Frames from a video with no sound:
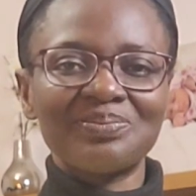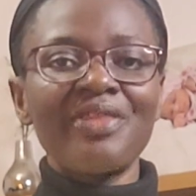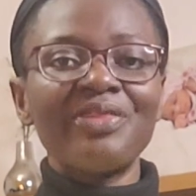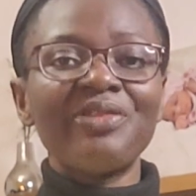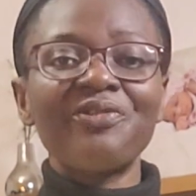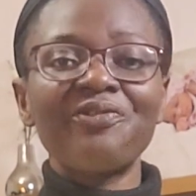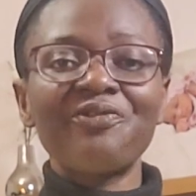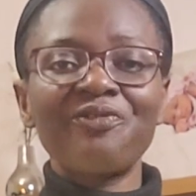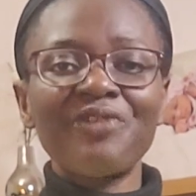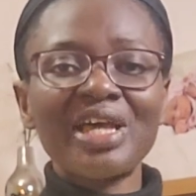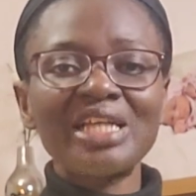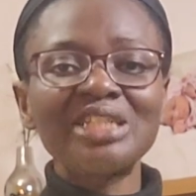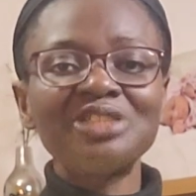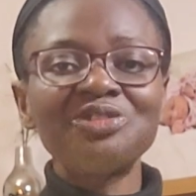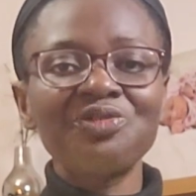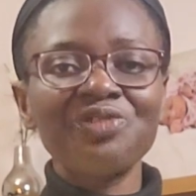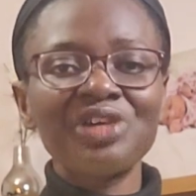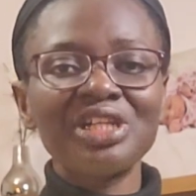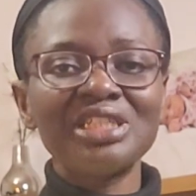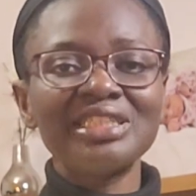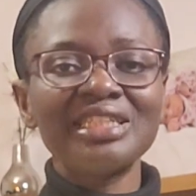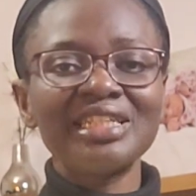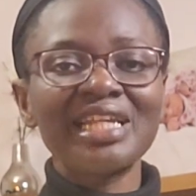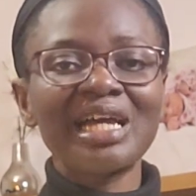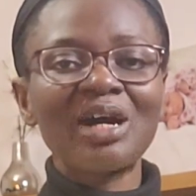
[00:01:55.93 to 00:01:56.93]
The first
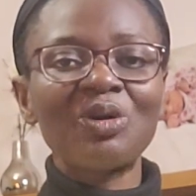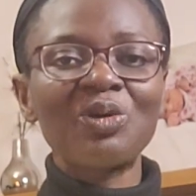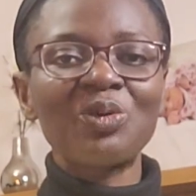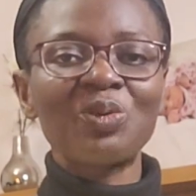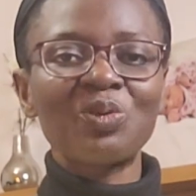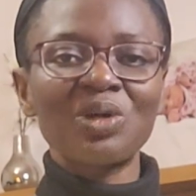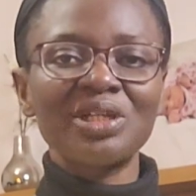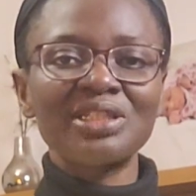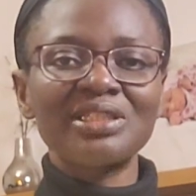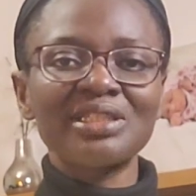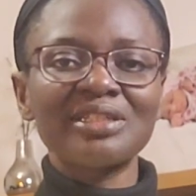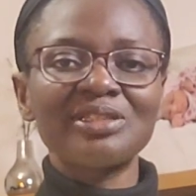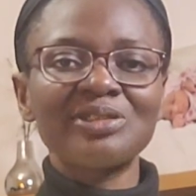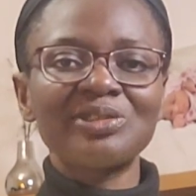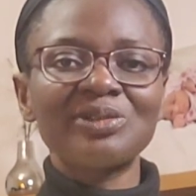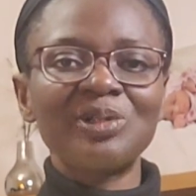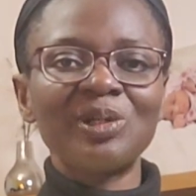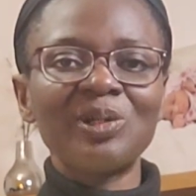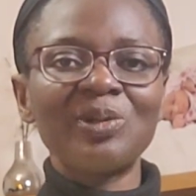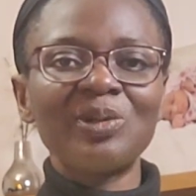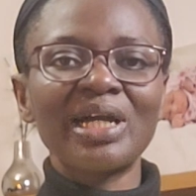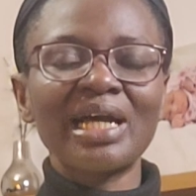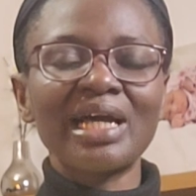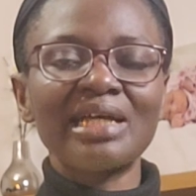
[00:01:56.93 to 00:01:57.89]
reason I would want us to look